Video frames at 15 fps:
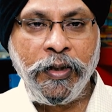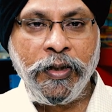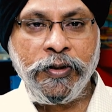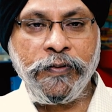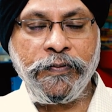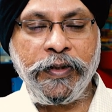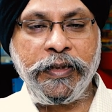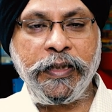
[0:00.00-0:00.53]

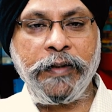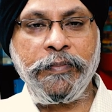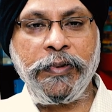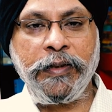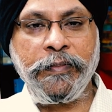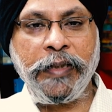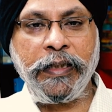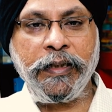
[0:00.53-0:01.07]
So, for example,
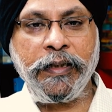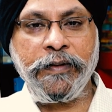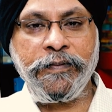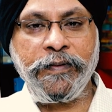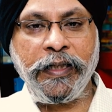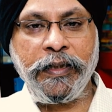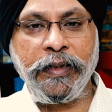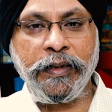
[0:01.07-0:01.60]
America
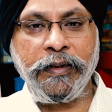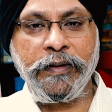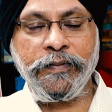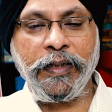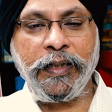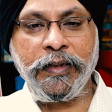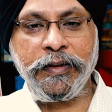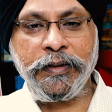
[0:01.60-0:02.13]
fighting in
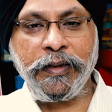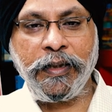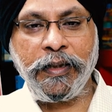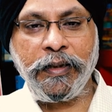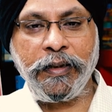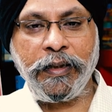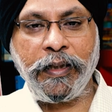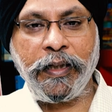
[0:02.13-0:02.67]

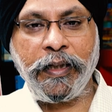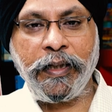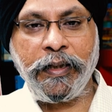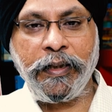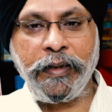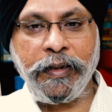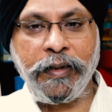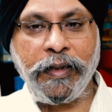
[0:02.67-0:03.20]
Afghanistan
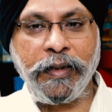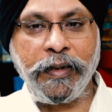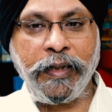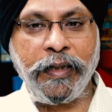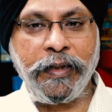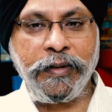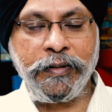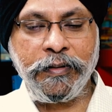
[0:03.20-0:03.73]
and Iraq
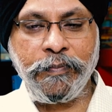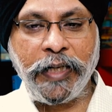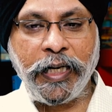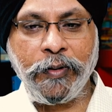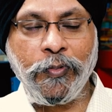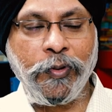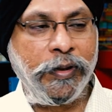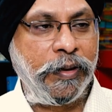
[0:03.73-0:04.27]
has
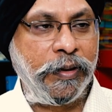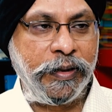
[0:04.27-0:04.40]
Blackwater